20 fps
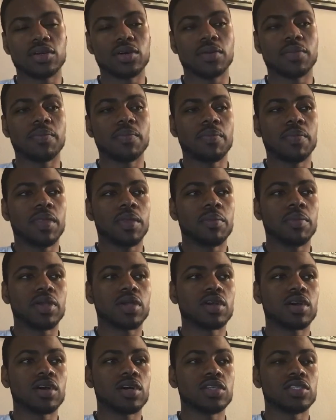up
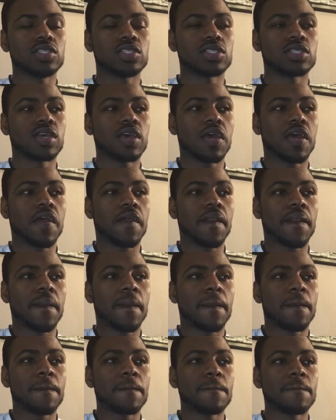because
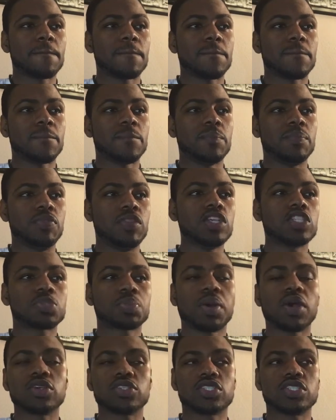this
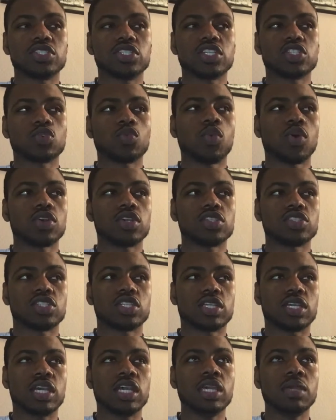person just wanted to
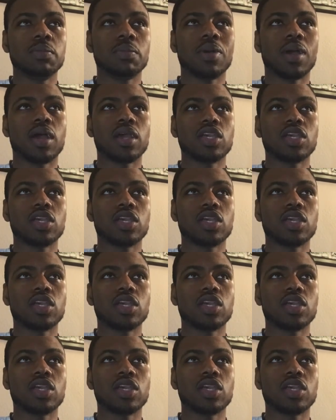keep,